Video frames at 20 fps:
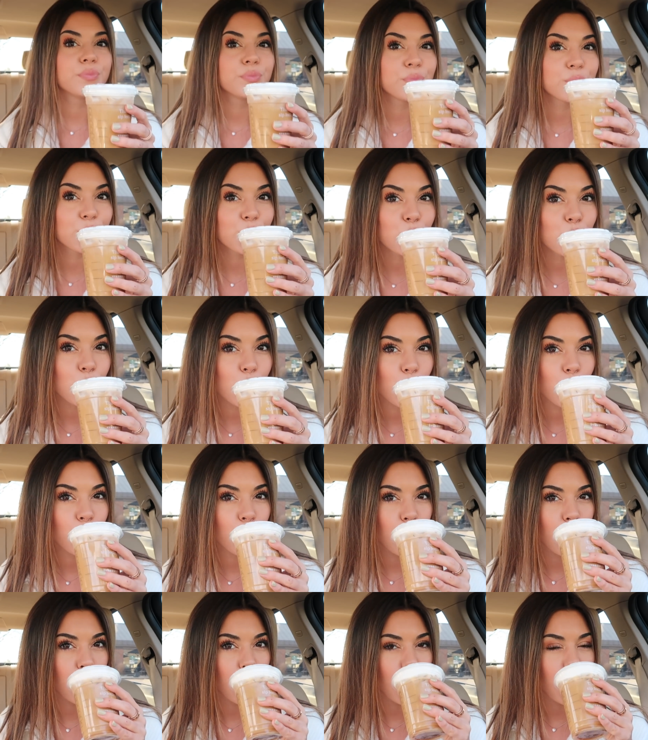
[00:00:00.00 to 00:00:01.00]

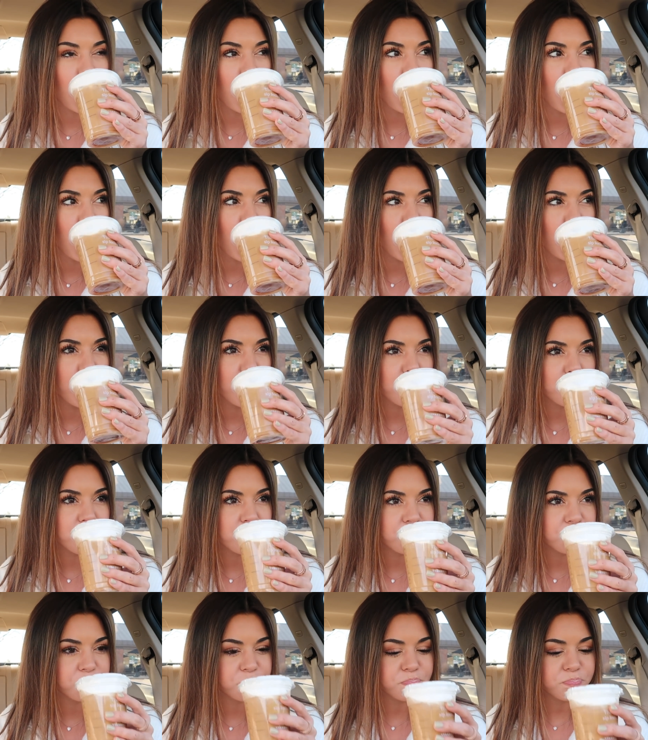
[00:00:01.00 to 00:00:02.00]

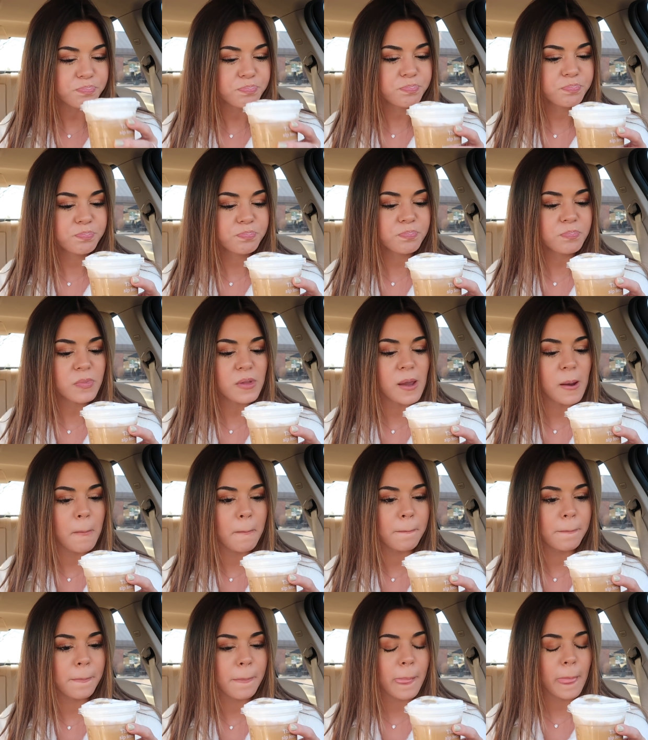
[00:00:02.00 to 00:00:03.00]

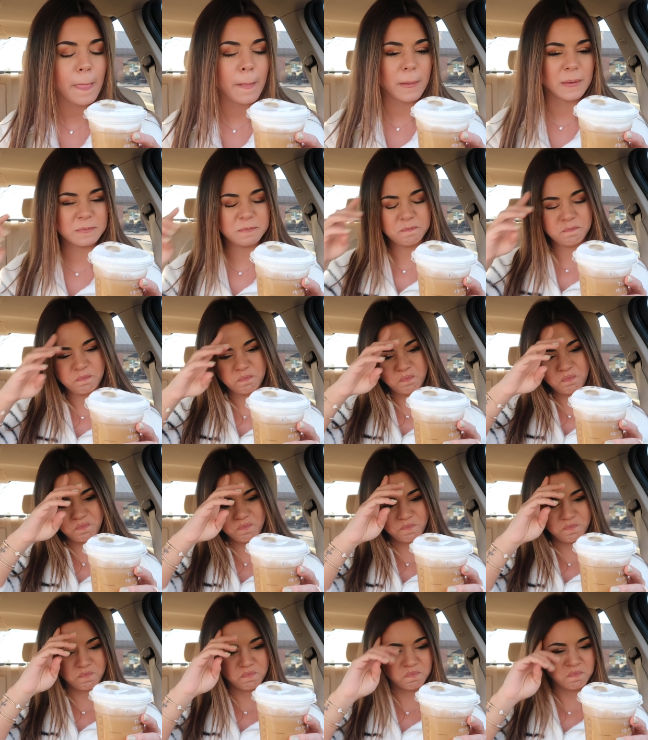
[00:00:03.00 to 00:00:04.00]

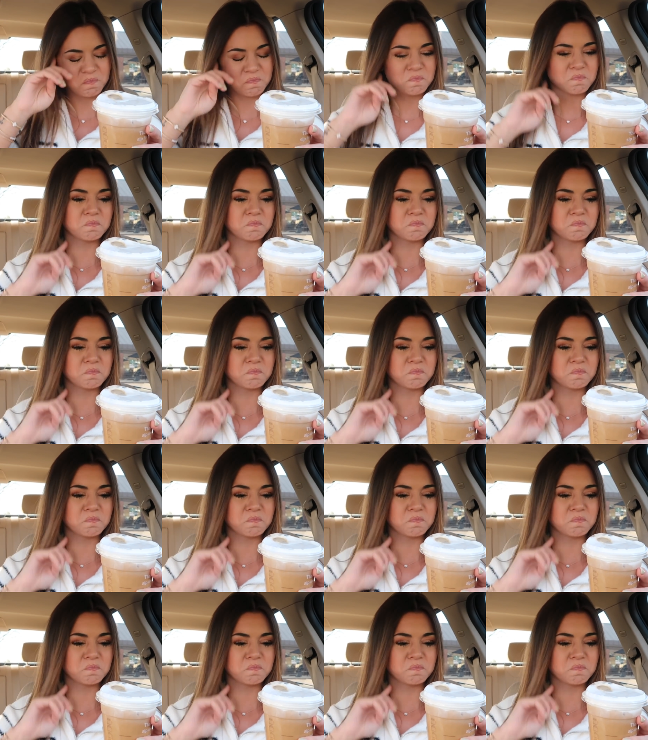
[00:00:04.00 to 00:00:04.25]
[no speech]